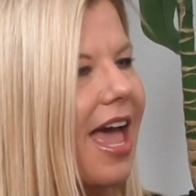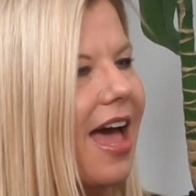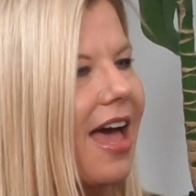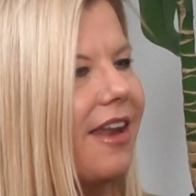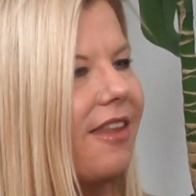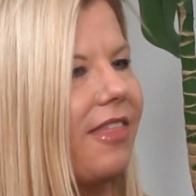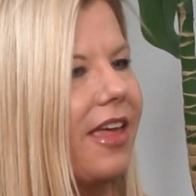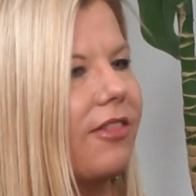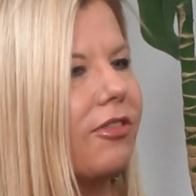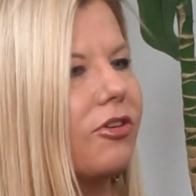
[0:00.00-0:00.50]

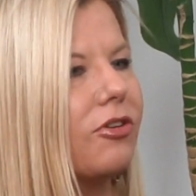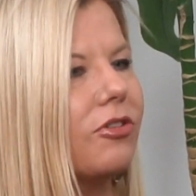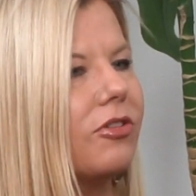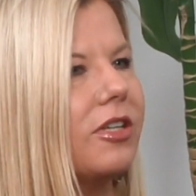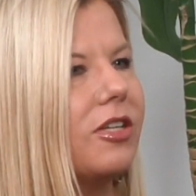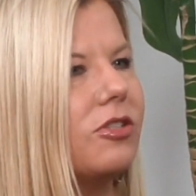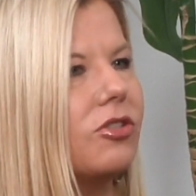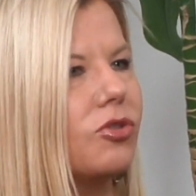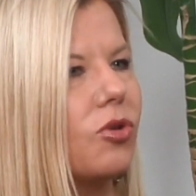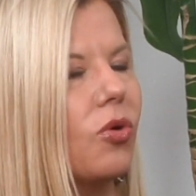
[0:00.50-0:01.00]
and they
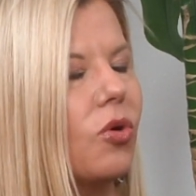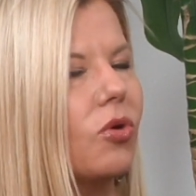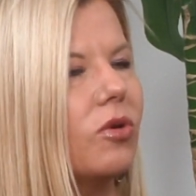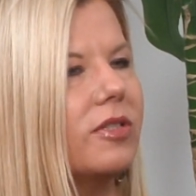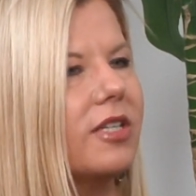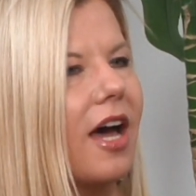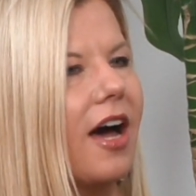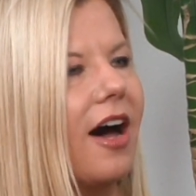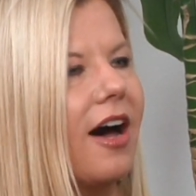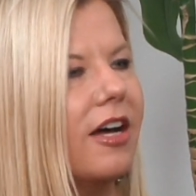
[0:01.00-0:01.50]
literally
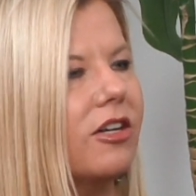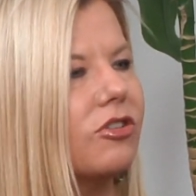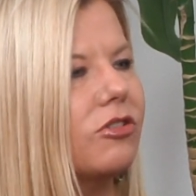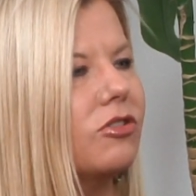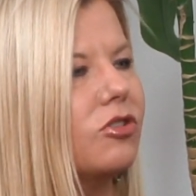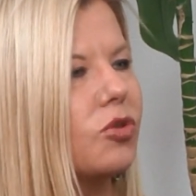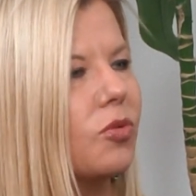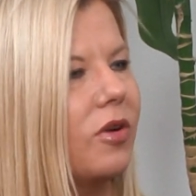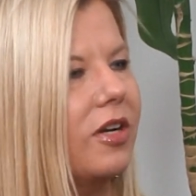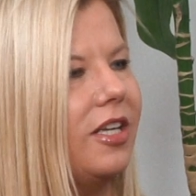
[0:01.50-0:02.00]
sold
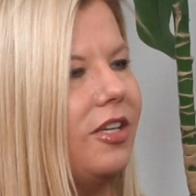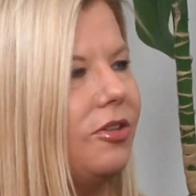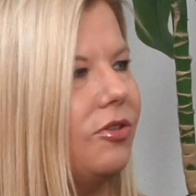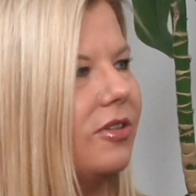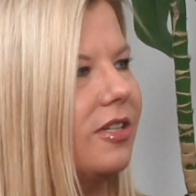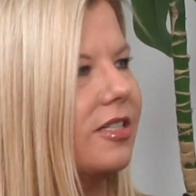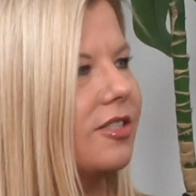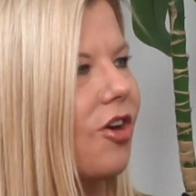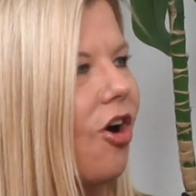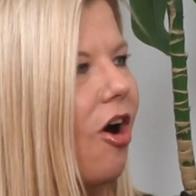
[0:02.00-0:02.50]
120
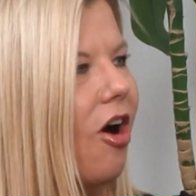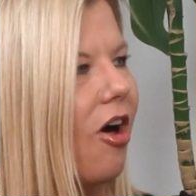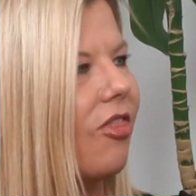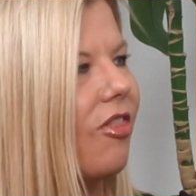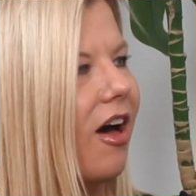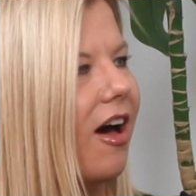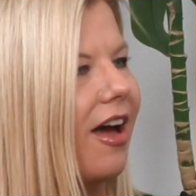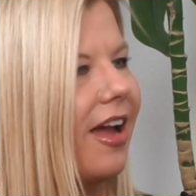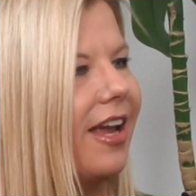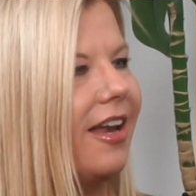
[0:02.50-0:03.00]
units
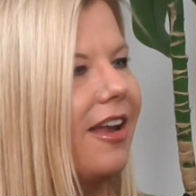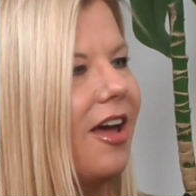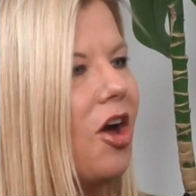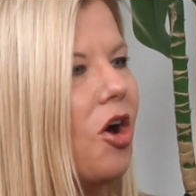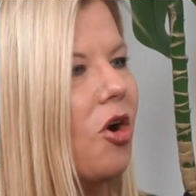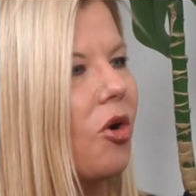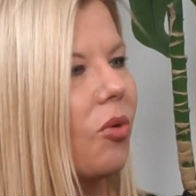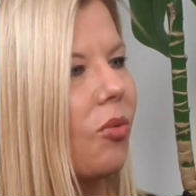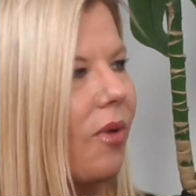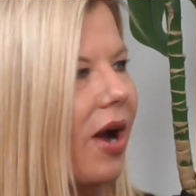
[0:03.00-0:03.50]
online
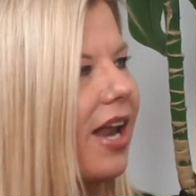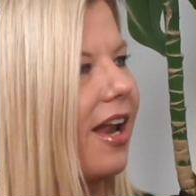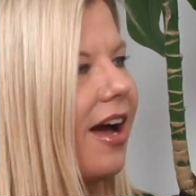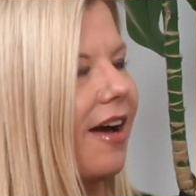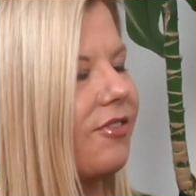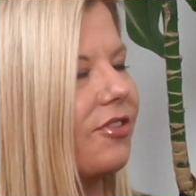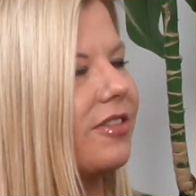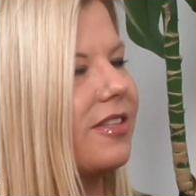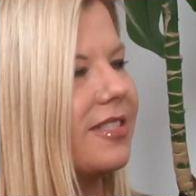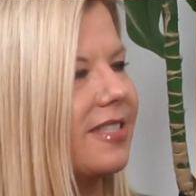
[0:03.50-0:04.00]
right
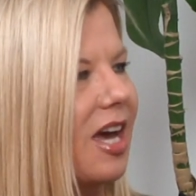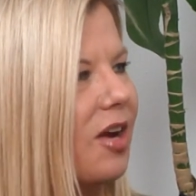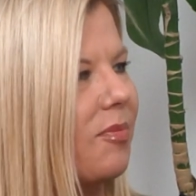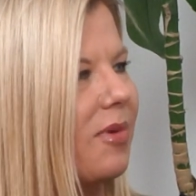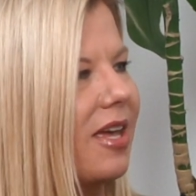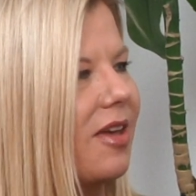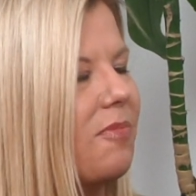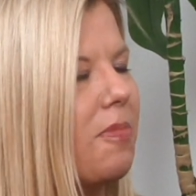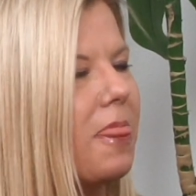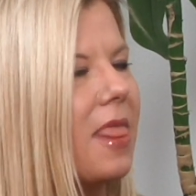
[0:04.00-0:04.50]
after the
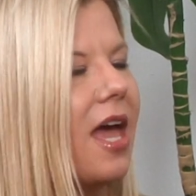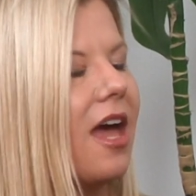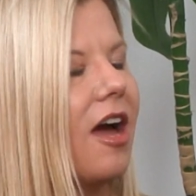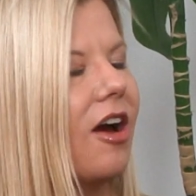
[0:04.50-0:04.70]
segment.